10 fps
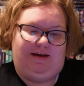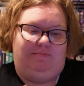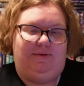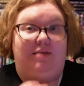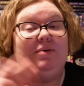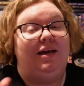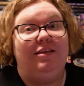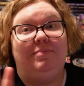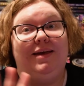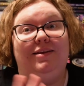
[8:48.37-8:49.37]
Me and my
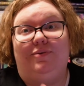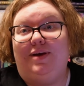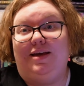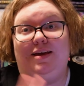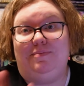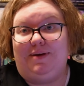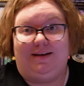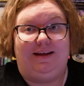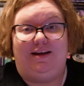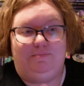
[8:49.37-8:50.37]
husband, we
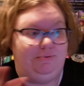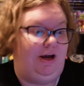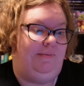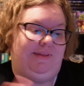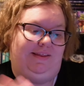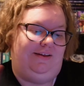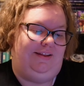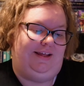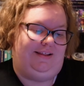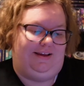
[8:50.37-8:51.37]
picked out prompts and all
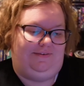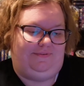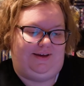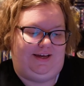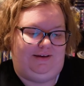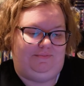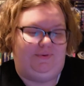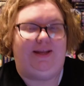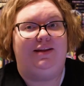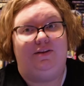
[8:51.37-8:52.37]
that stuff.
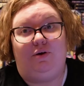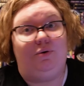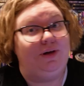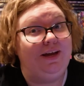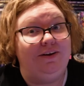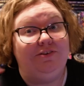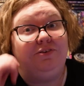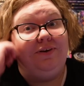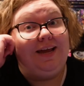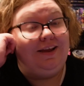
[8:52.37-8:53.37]
We did the whole character
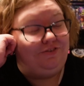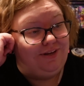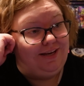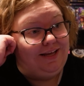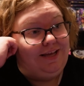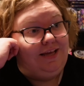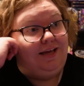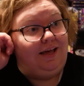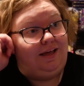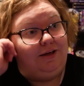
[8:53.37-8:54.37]
creation.
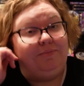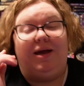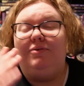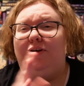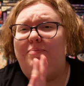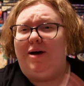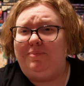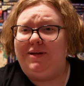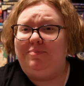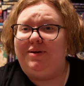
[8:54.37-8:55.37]
I'm going to
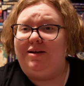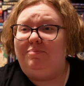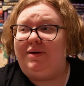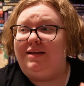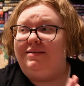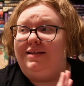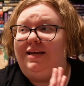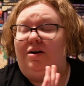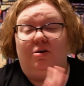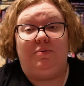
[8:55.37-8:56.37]
pop it up here, but
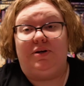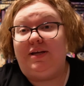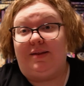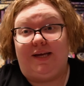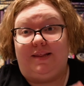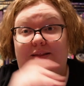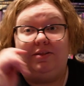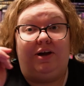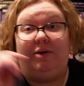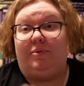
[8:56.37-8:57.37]
the artwork is licensed,
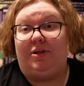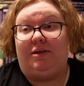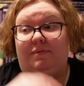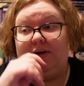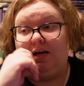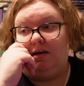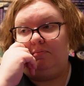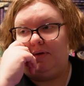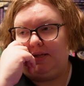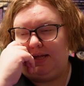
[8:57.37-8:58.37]
so I will leave
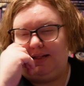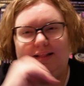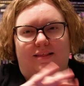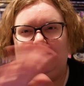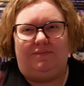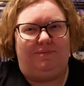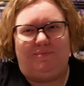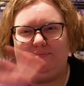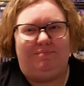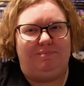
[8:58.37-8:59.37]
links and stuff,
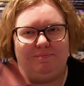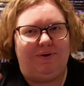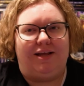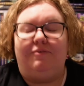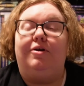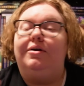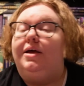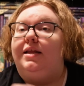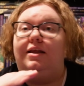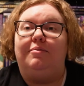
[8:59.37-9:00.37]
whatever,
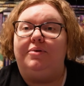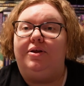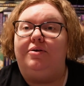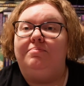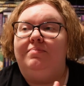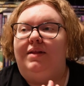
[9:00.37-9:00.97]
down below.